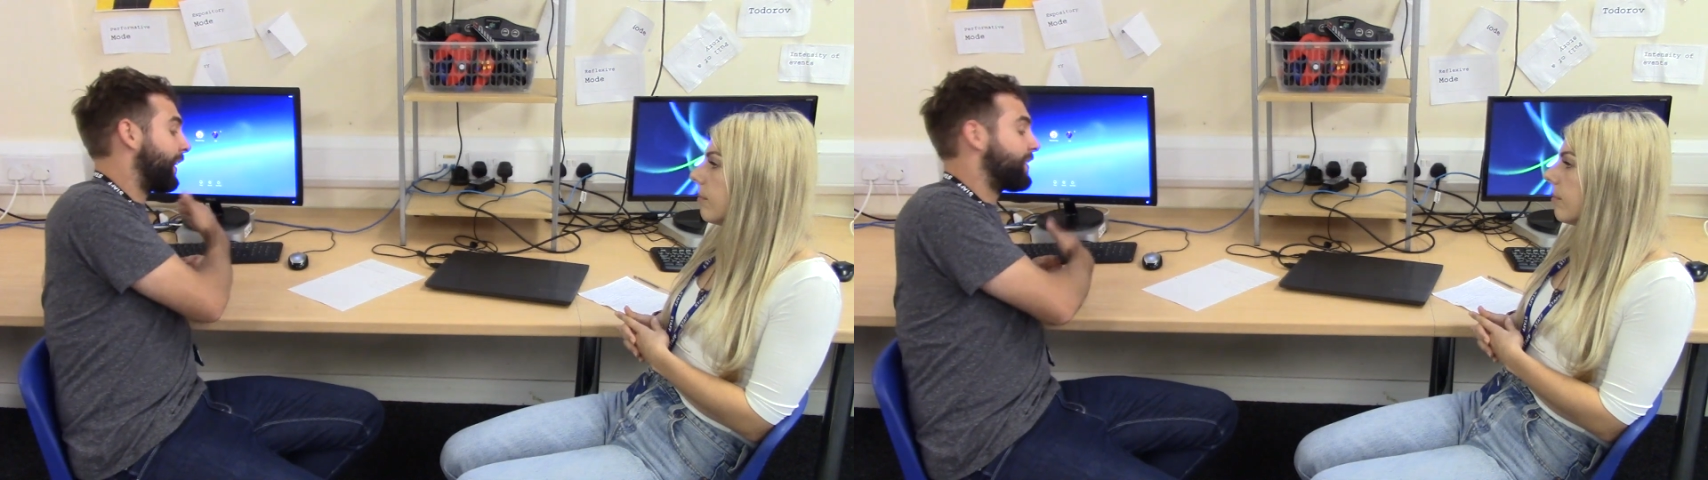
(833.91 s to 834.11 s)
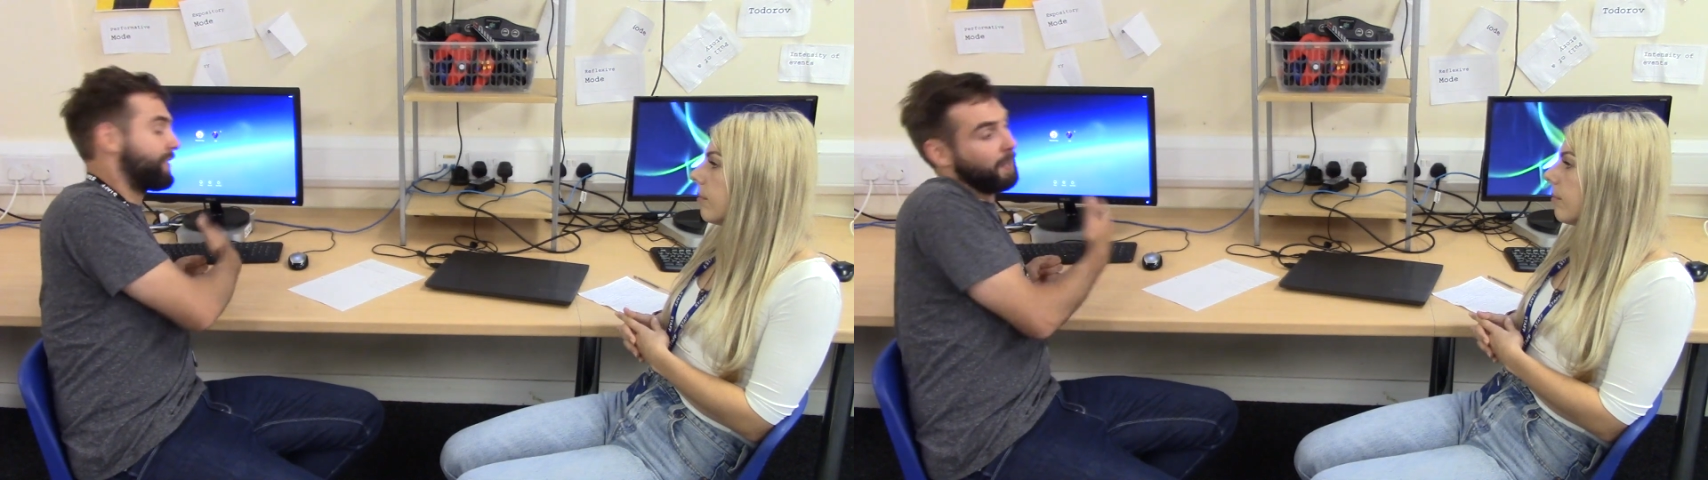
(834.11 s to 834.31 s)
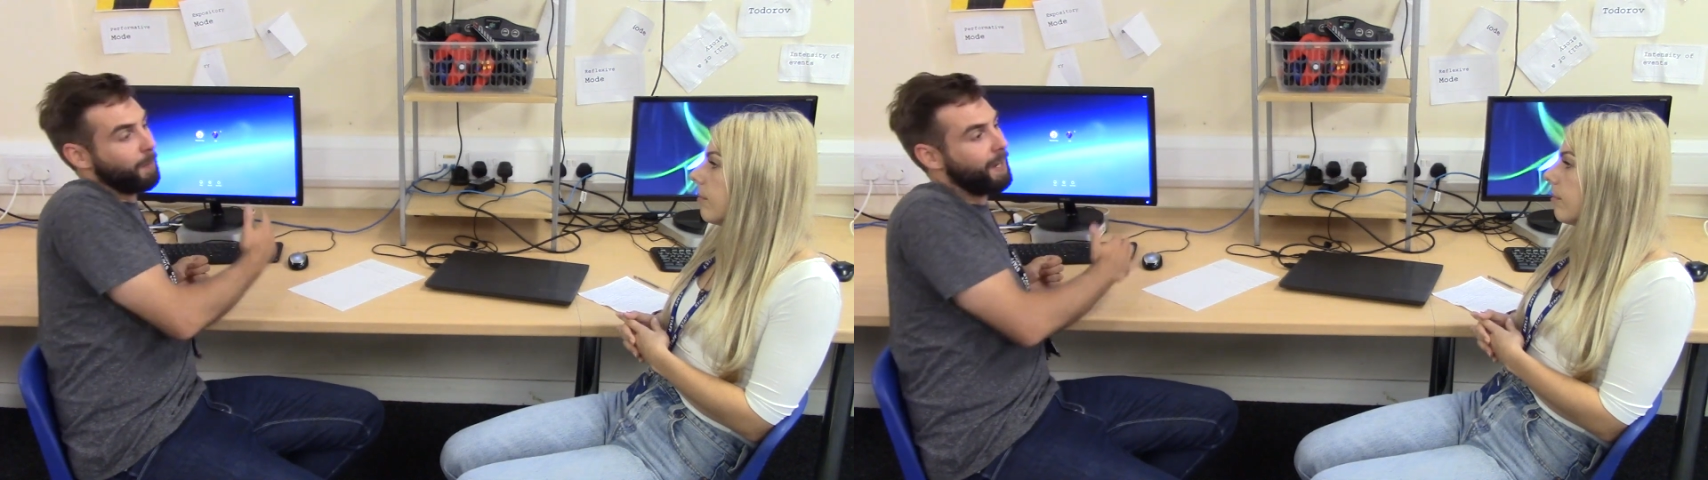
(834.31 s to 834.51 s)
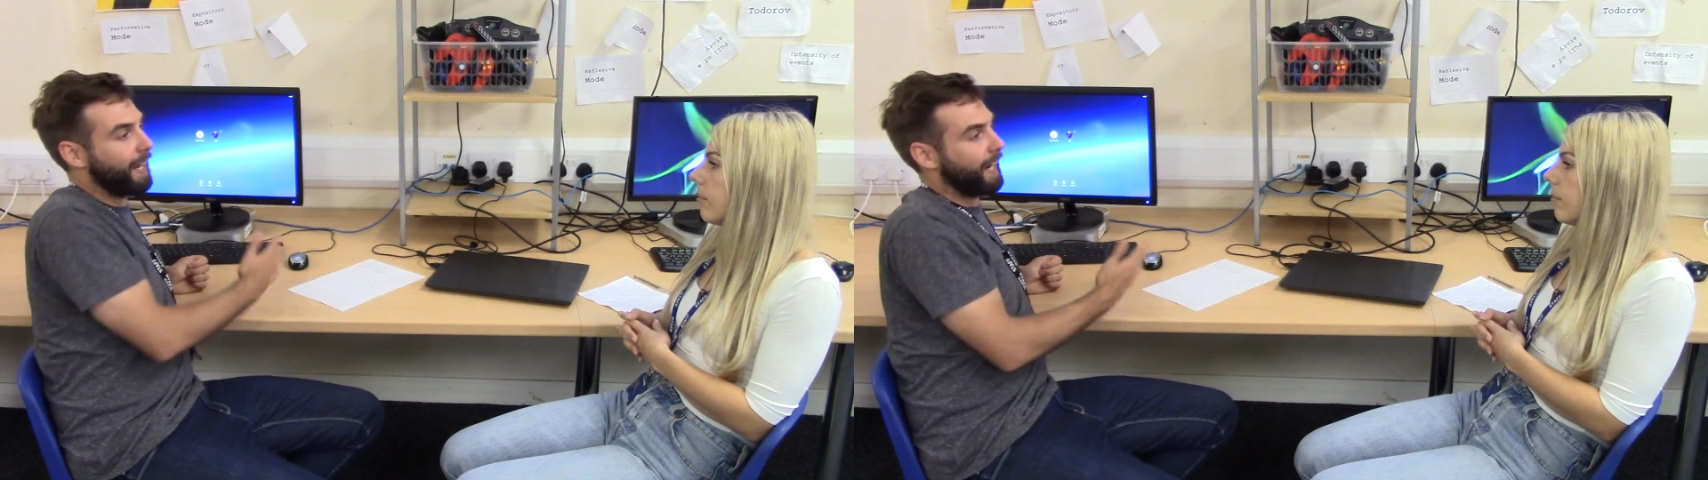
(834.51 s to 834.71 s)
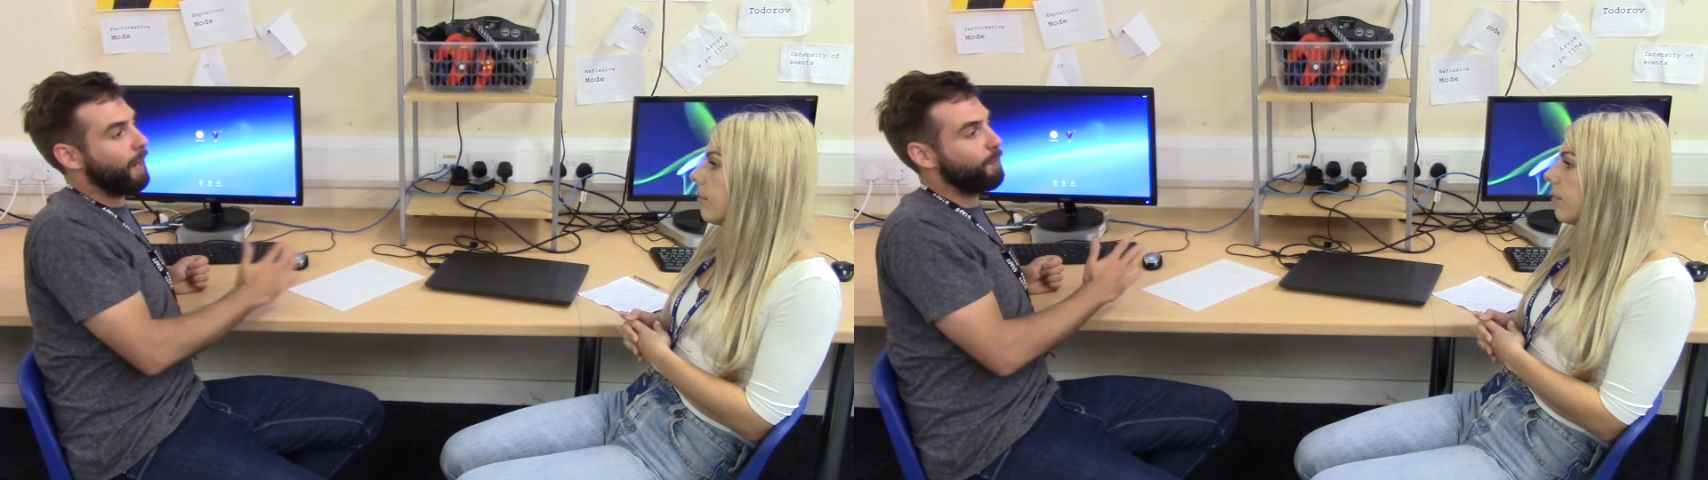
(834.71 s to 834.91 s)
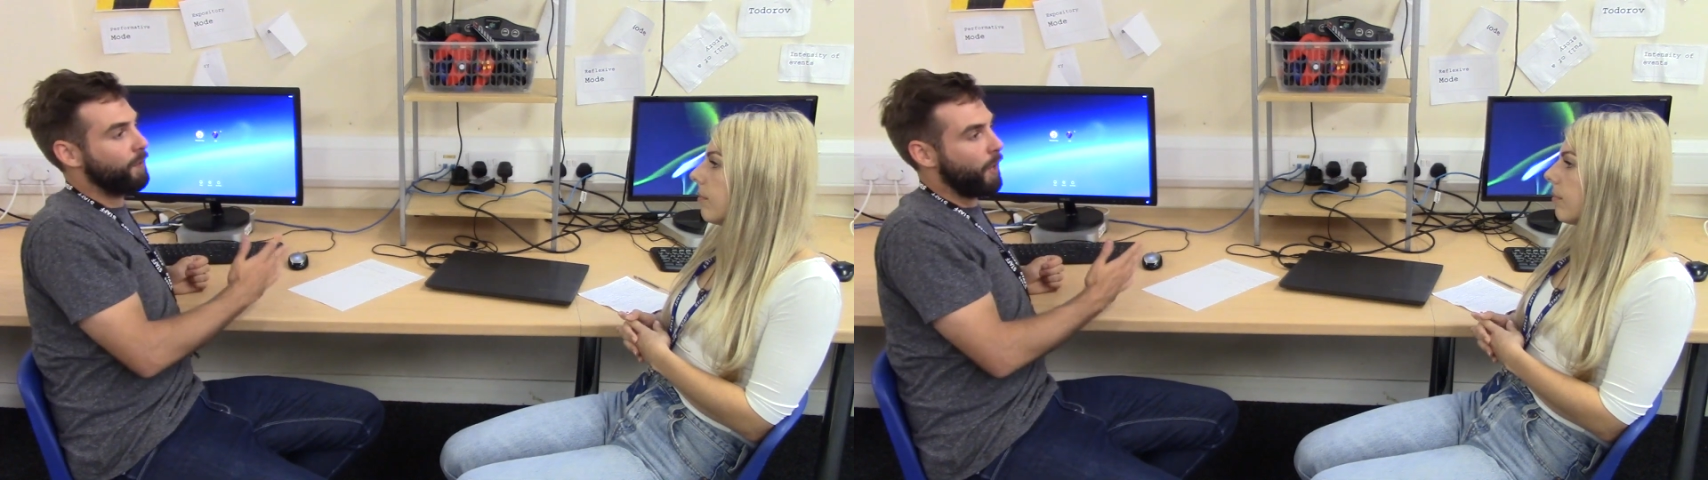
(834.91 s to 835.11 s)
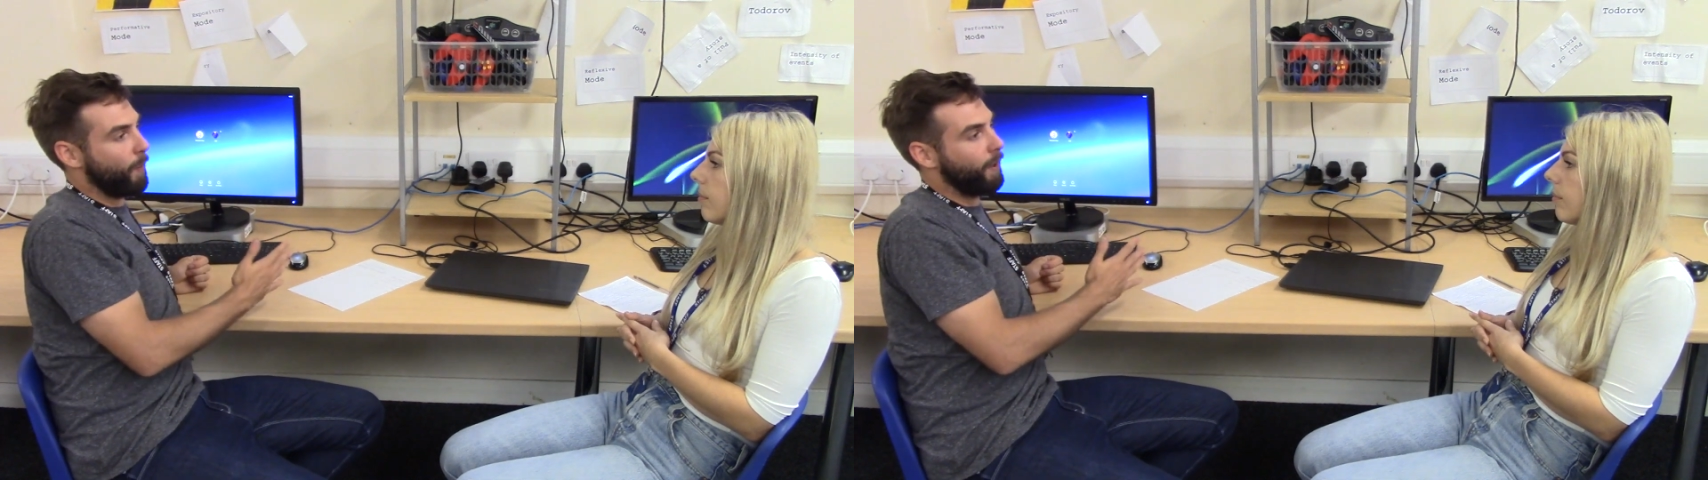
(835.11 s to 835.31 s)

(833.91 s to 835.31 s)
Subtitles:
"I stick my neck out for no